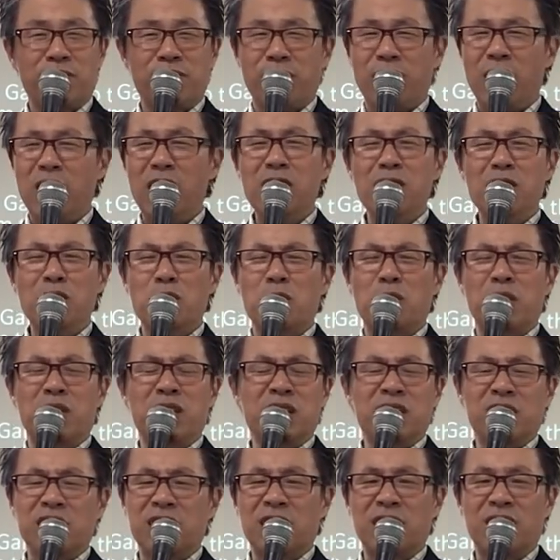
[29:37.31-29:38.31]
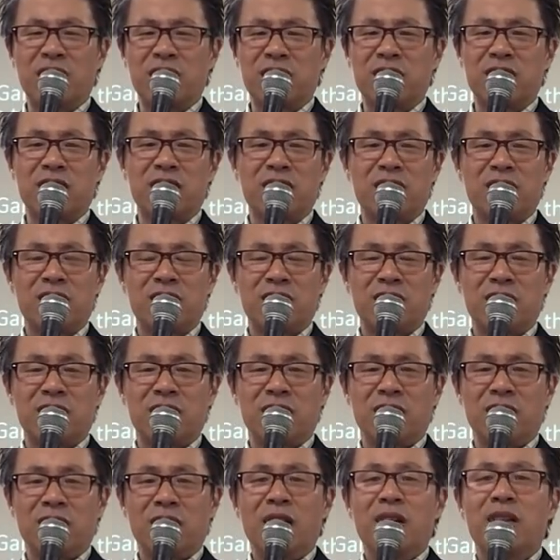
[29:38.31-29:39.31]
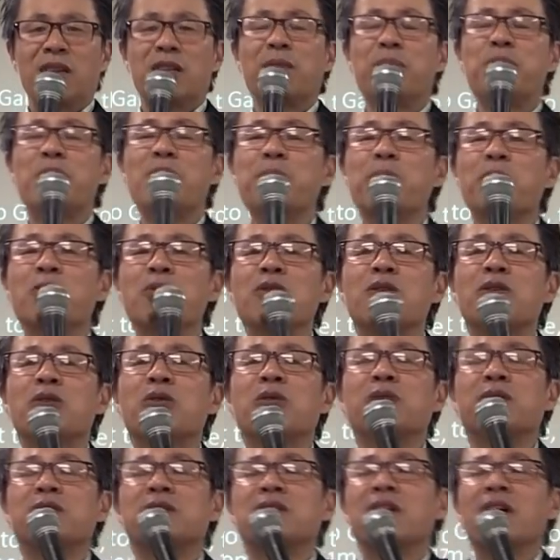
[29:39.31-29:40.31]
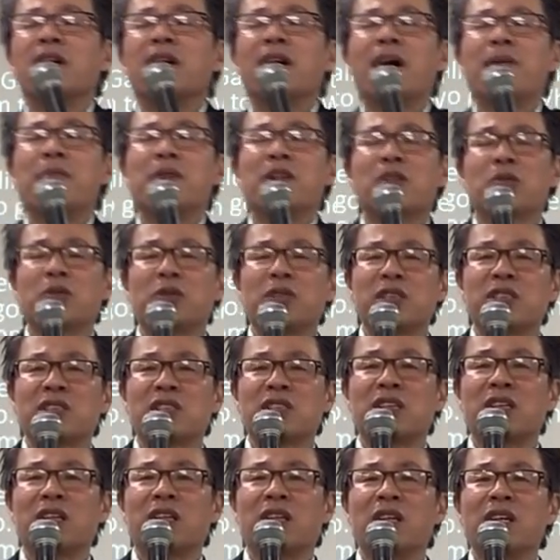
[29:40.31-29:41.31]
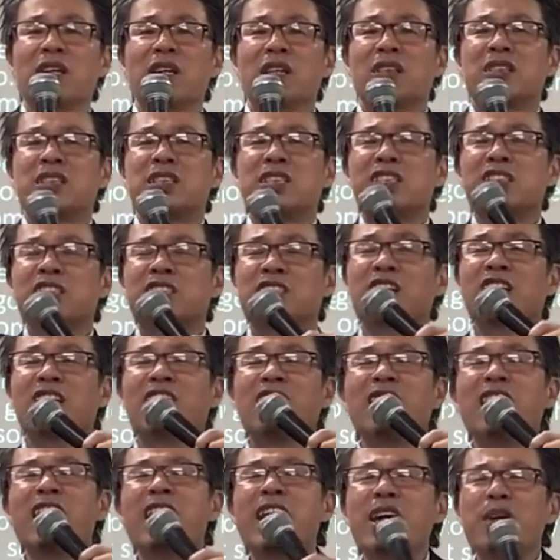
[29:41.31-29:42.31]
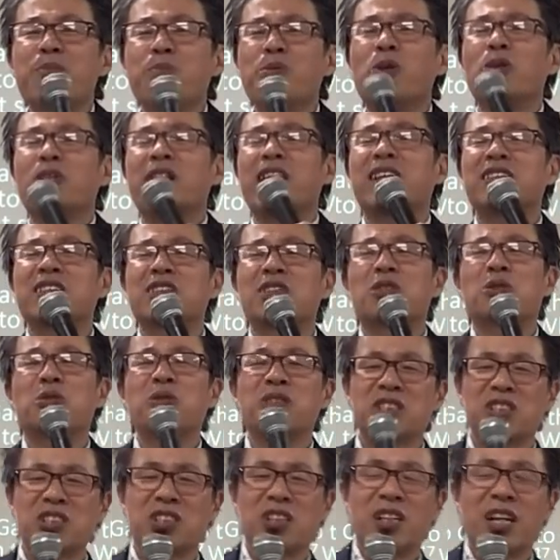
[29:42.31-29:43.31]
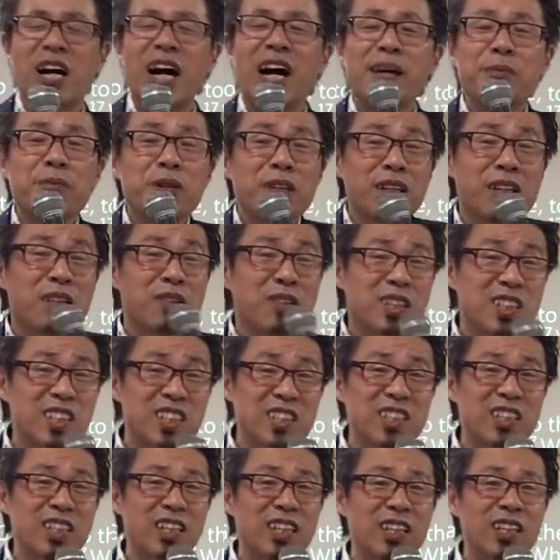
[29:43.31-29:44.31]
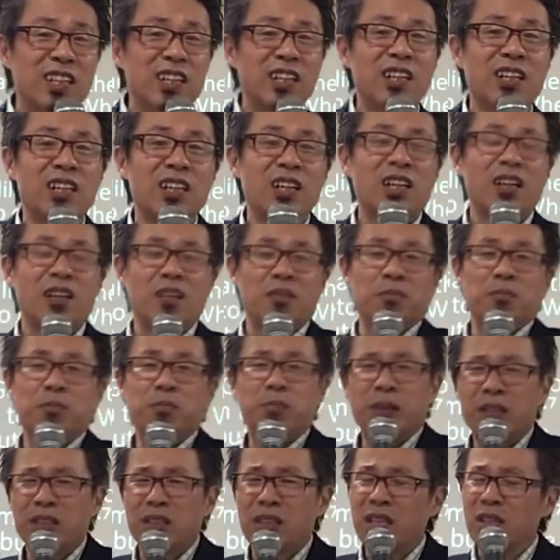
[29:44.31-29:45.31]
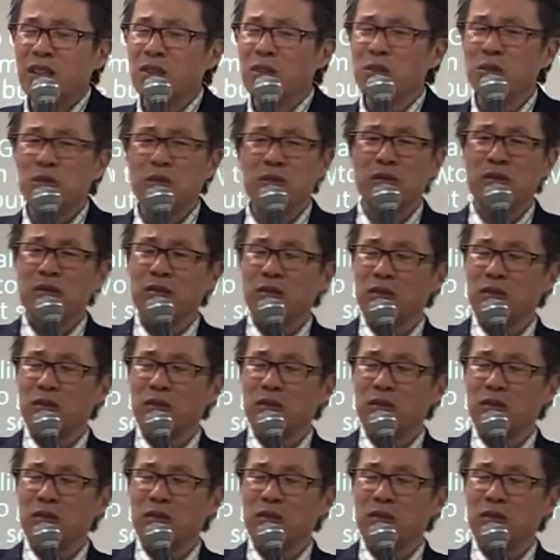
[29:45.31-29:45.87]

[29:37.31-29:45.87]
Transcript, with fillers: follow what he says. There are people who say, I'm a Christian, just the label as a Christian. I'm a Christian, but they don't,